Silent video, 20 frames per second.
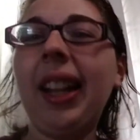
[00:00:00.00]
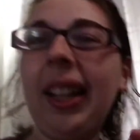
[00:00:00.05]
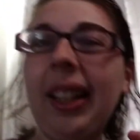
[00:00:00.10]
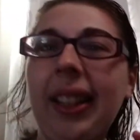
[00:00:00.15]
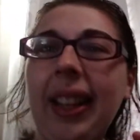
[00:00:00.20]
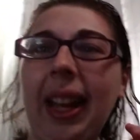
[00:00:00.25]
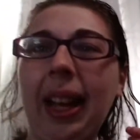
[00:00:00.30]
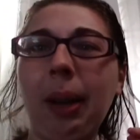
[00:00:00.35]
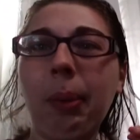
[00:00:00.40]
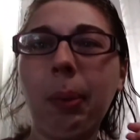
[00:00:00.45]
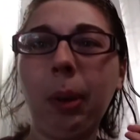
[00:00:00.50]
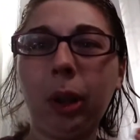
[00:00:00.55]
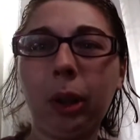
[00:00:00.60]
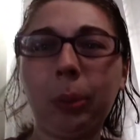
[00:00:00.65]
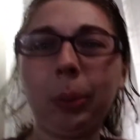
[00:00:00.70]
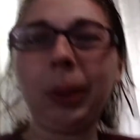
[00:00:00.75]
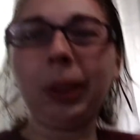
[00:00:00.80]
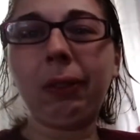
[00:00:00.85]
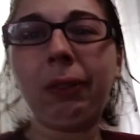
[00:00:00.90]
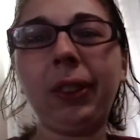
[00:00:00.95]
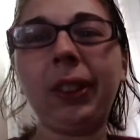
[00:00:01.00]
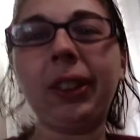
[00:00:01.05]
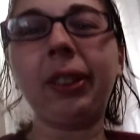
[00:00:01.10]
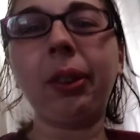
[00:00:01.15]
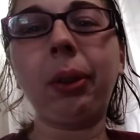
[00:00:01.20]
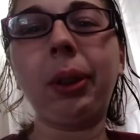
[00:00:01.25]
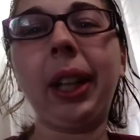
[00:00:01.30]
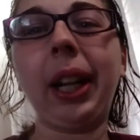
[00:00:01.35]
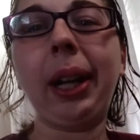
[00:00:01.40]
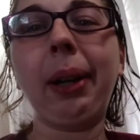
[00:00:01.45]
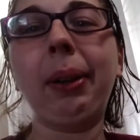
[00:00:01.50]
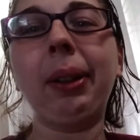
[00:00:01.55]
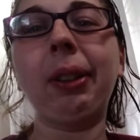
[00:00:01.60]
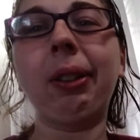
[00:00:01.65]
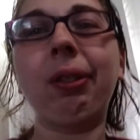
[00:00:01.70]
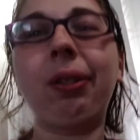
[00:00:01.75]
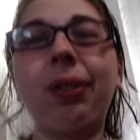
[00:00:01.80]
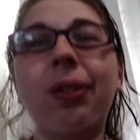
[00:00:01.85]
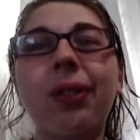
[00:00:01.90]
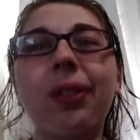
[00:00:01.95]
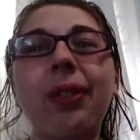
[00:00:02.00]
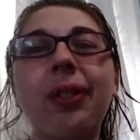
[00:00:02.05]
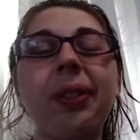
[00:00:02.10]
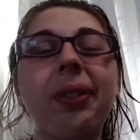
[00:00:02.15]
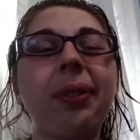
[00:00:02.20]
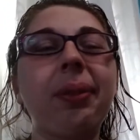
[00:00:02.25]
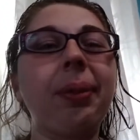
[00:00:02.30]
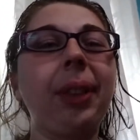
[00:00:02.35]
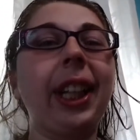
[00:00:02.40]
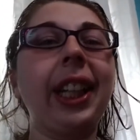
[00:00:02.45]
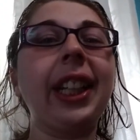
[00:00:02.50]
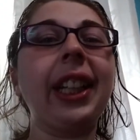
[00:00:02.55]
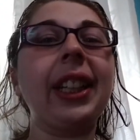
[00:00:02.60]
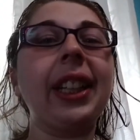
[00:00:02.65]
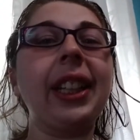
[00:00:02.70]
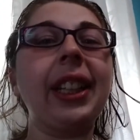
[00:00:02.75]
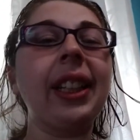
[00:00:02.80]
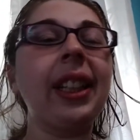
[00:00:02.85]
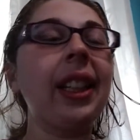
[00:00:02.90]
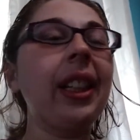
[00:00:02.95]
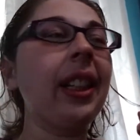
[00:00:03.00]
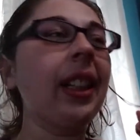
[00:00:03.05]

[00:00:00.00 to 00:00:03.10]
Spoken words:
that I worked with is okay with me,